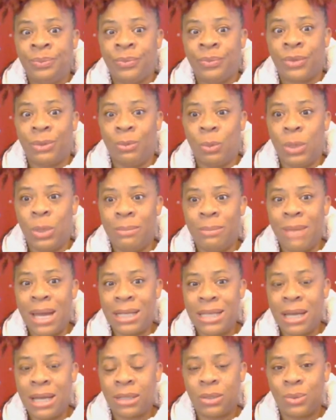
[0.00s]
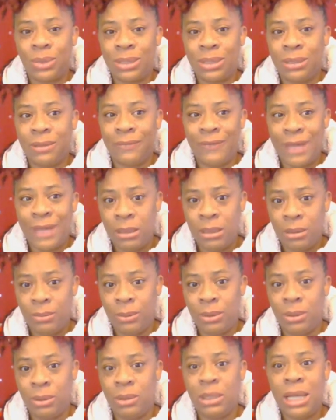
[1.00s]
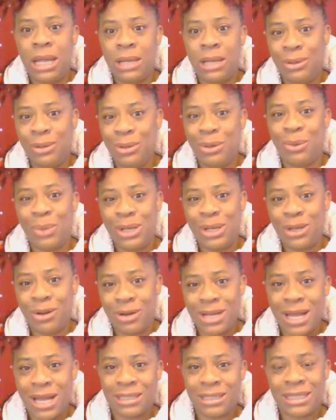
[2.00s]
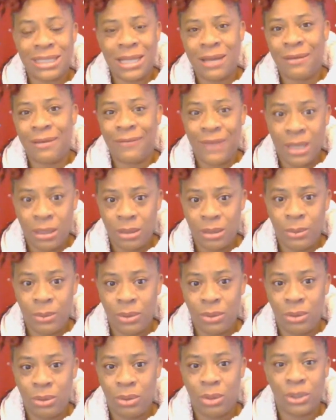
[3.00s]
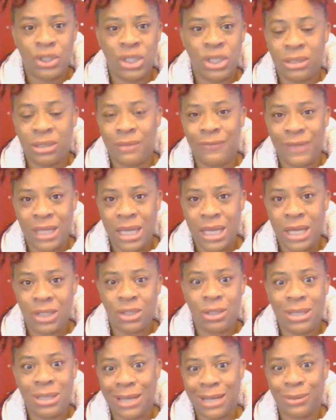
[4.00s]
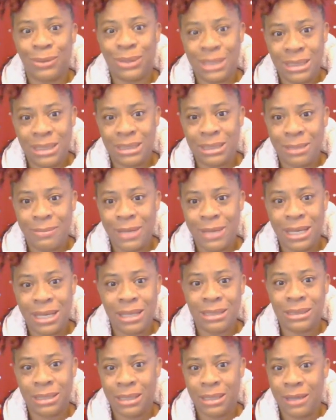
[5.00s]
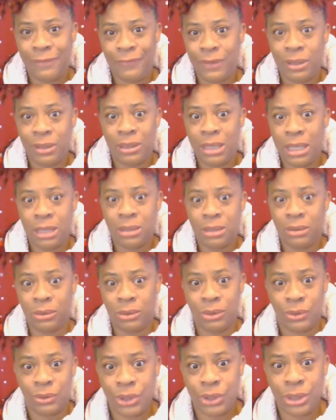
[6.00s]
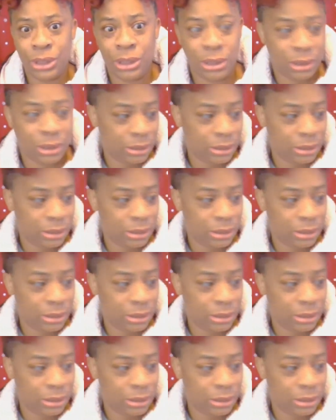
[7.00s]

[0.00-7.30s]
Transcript: when my doctor wasn't available, and you know, when your doctor's not available or she's on vacation, you gotta go see somebody else. And I felt like, you know, she